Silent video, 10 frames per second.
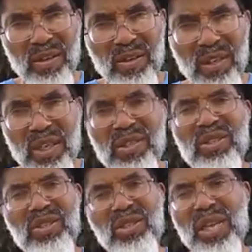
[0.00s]
See, this
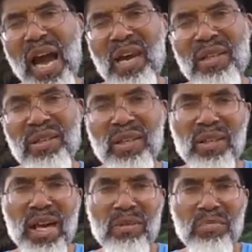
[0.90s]
is the challenge
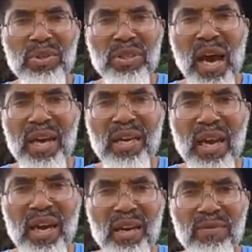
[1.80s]
that Messiah
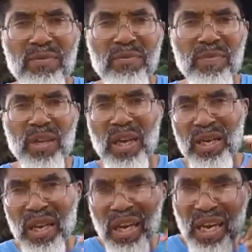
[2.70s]
gave
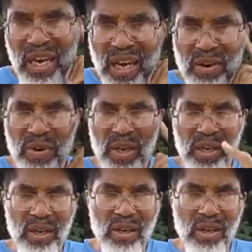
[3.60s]
in
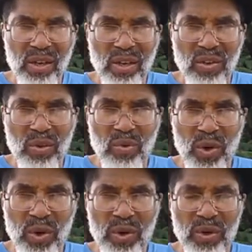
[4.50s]
hearing the
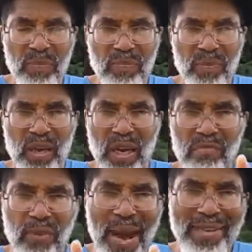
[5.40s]
word
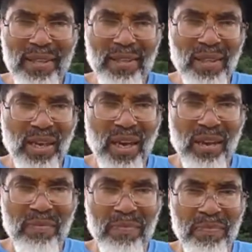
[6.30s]
and practicing
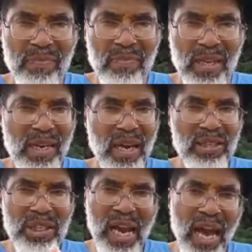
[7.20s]
it. And I
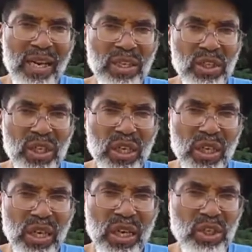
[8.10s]
challenge
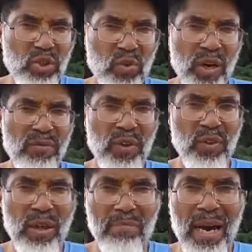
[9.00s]
each one of you
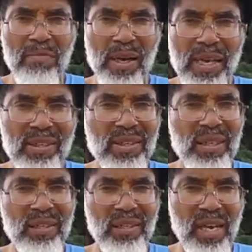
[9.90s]
that might be
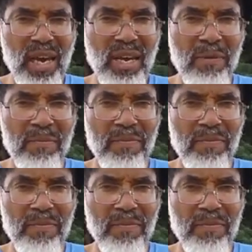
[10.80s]
listening today,